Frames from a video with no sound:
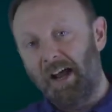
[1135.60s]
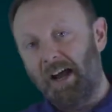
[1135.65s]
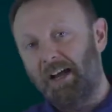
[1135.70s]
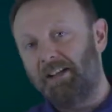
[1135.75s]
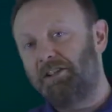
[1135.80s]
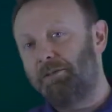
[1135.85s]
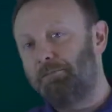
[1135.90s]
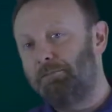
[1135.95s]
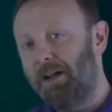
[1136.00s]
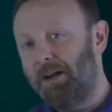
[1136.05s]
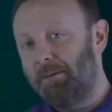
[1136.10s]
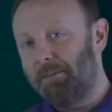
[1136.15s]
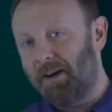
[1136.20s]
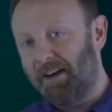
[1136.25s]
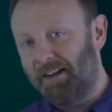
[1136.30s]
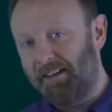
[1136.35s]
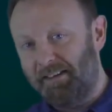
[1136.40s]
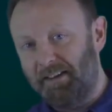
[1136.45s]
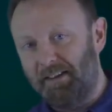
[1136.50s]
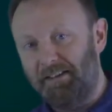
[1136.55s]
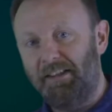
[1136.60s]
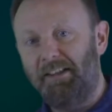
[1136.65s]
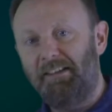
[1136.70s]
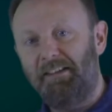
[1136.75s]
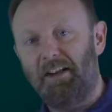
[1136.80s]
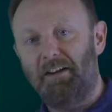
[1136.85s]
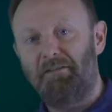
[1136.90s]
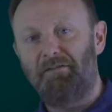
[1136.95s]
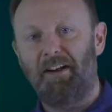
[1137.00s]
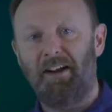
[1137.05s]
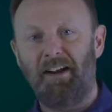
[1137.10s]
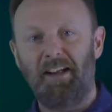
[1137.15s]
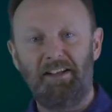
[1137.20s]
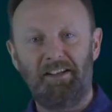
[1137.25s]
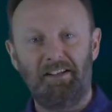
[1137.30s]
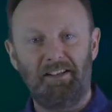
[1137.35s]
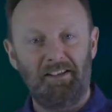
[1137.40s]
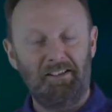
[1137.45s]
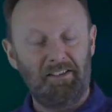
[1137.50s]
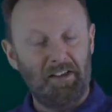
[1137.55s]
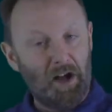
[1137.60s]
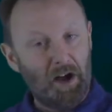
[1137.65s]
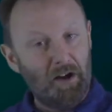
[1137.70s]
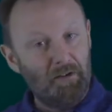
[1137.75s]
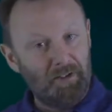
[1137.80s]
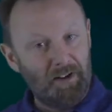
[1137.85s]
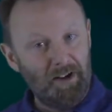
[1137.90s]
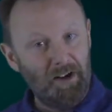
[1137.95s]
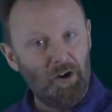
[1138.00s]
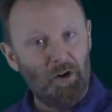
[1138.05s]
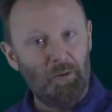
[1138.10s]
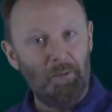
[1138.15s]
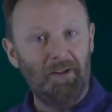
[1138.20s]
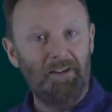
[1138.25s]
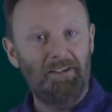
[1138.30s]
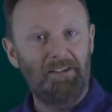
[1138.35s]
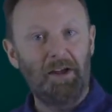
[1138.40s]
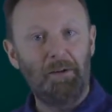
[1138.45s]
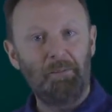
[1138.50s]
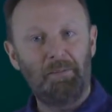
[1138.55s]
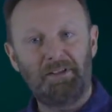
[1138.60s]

and to minimise the disadvantages of enormous